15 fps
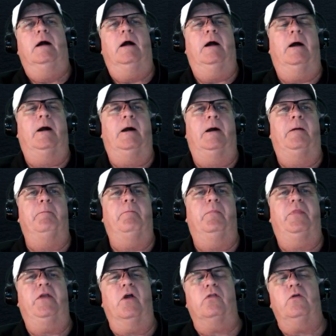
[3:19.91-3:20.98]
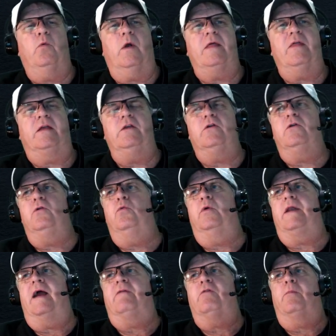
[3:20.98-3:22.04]
The only way that you
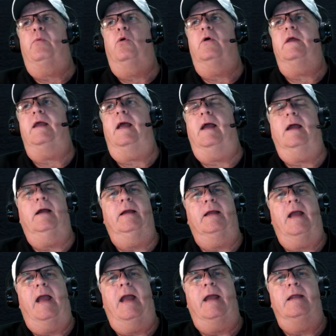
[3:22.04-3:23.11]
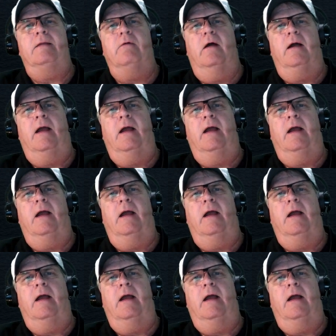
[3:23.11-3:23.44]
would ever put a